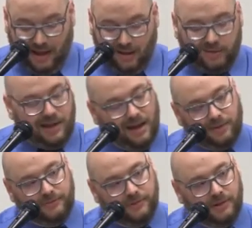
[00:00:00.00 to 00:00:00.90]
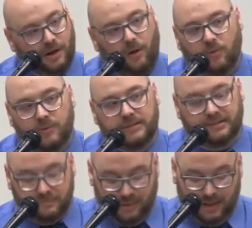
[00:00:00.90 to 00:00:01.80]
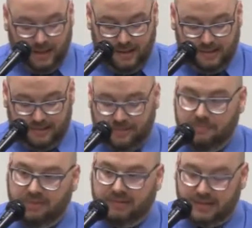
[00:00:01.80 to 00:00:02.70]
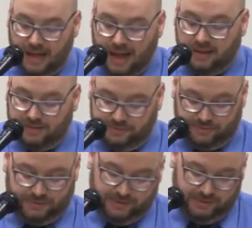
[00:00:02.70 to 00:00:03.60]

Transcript: how the alpha always implies the missing aleph.